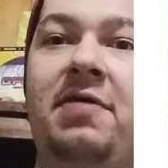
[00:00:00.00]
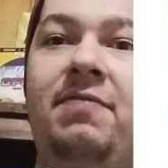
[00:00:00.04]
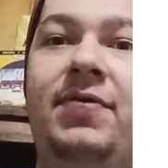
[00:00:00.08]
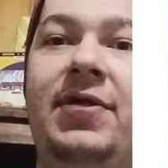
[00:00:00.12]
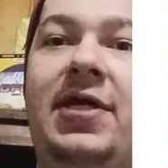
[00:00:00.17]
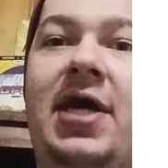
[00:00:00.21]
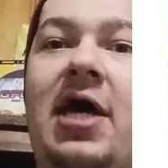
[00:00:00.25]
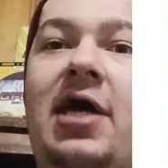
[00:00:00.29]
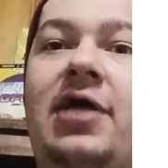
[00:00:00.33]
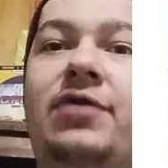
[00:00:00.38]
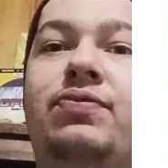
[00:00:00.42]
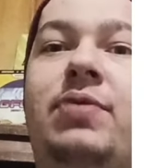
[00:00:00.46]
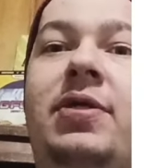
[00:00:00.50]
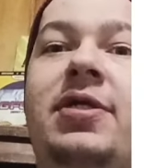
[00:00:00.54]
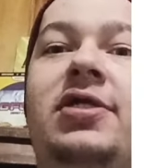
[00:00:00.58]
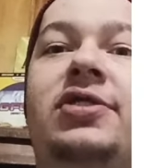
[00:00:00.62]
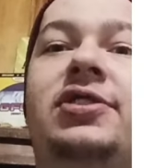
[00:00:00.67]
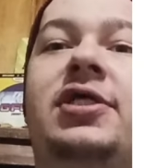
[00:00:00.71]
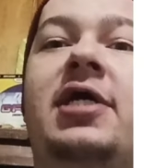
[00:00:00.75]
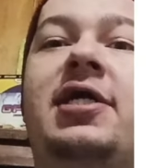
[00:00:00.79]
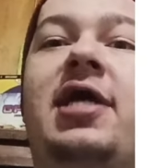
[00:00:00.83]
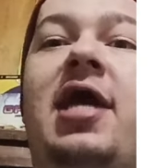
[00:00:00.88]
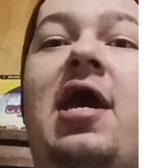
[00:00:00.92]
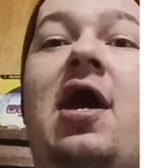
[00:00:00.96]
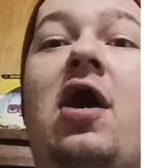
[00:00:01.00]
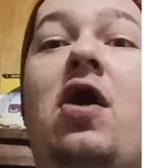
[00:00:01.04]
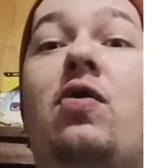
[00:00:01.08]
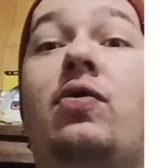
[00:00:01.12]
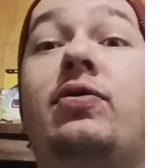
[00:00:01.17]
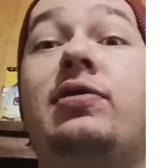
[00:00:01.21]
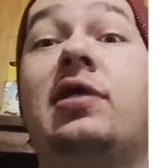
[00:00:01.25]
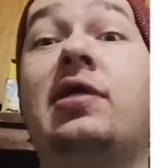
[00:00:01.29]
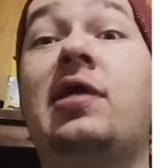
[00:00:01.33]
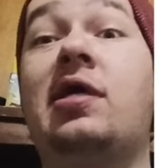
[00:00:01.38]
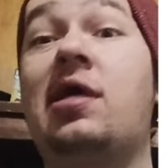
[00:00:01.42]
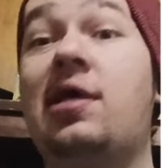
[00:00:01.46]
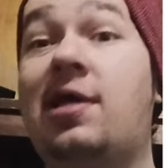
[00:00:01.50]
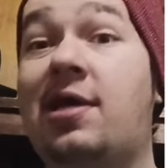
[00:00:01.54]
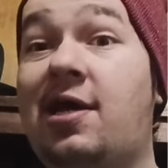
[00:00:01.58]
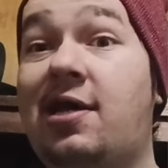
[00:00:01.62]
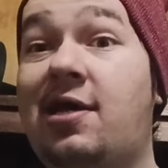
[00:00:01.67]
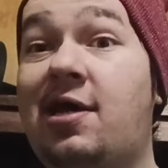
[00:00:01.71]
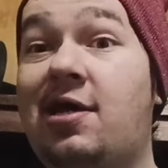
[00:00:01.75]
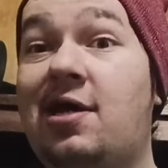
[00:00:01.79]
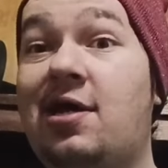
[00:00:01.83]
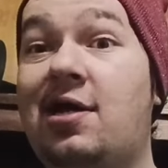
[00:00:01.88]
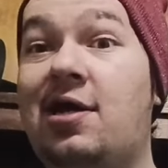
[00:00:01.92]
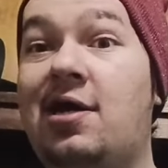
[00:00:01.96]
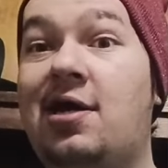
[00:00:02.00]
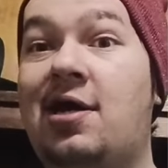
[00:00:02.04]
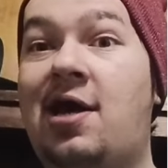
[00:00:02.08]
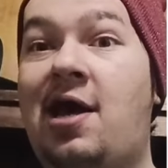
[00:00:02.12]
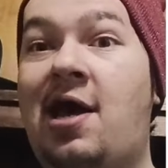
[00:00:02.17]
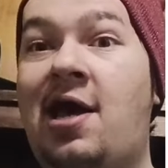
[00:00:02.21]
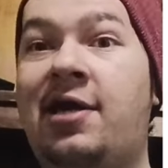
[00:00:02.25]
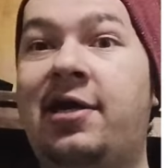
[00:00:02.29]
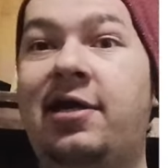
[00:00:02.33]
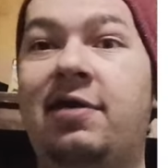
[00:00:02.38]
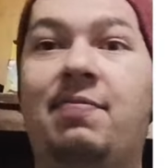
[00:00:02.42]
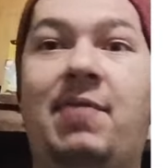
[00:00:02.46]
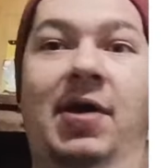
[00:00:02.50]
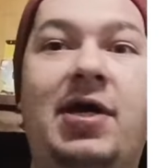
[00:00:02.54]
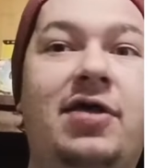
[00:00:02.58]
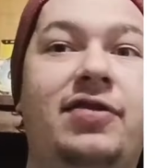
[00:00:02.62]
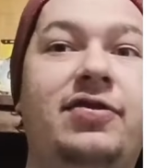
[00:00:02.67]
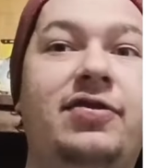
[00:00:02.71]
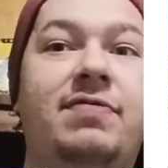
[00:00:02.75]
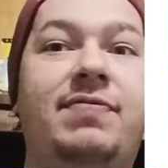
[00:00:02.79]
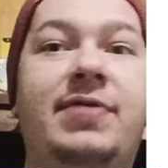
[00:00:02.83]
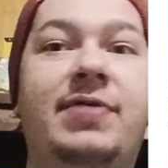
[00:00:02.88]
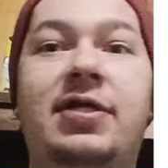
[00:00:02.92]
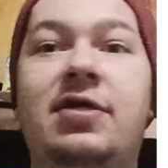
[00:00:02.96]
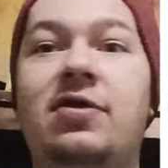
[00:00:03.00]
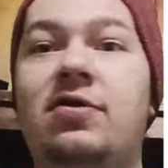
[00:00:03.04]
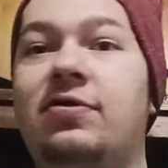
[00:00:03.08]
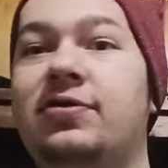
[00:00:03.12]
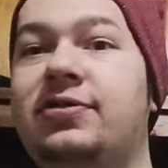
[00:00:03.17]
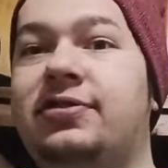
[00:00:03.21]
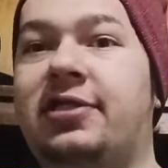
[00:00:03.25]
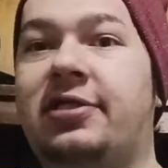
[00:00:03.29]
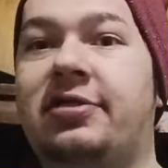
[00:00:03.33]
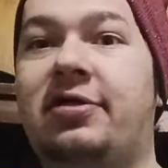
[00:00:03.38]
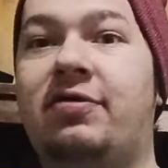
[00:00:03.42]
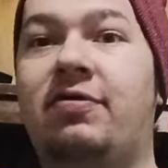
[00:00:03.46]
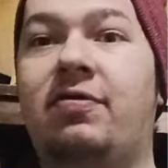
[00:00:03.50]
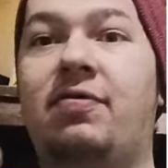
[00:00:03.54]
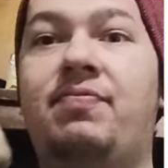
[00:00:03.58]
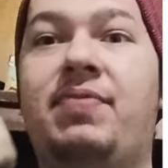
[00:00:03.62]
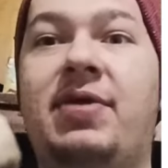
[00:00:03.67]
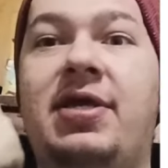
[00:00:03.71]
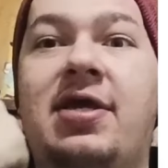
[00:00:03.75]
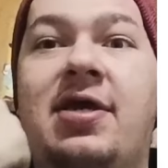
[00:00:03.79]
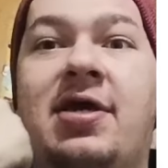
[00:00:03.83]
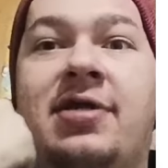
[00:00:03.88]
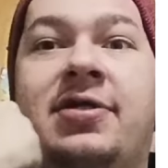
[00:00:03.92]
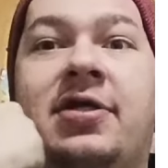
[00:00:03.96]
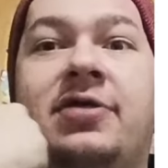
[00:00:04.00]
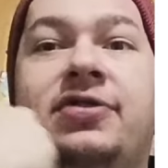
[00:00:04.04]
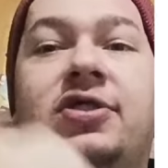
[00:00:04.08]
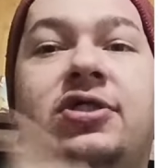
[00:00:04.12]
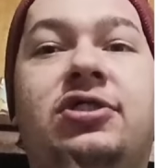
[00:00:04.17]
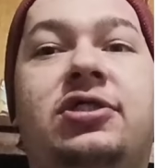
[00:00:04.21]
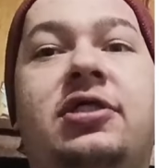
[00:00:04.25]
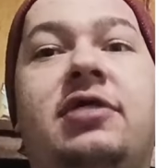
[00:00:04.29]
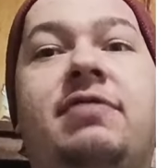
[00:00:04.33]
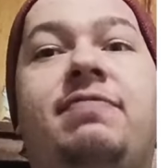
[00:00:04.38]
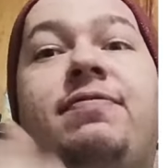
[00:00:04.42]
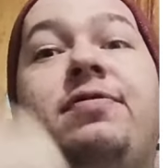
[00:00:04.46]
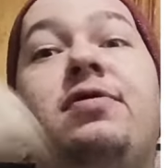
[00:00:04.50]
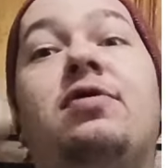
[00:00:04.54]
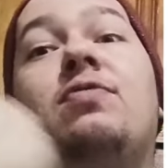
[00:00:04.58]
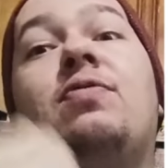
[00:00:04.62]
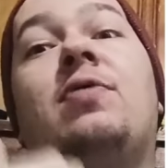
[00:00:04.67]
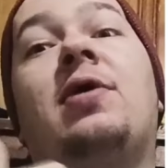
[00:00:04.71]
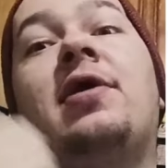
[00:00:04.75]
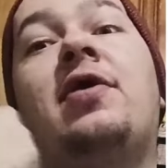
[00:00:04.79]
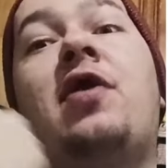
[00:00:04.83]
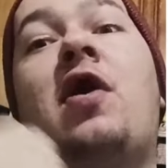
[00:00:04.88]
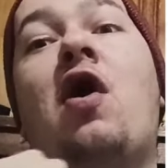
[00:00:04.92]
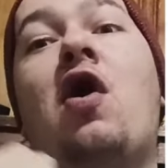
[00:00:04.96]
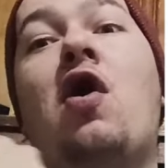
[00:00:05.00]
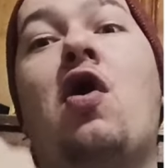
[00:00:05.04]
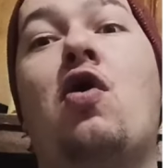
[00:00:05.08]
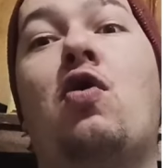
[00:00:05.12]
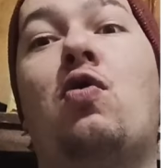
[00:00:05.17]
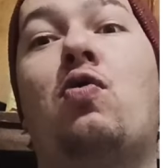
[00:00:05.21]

you guys want to check out any of my other videos, there will be another G Fuel one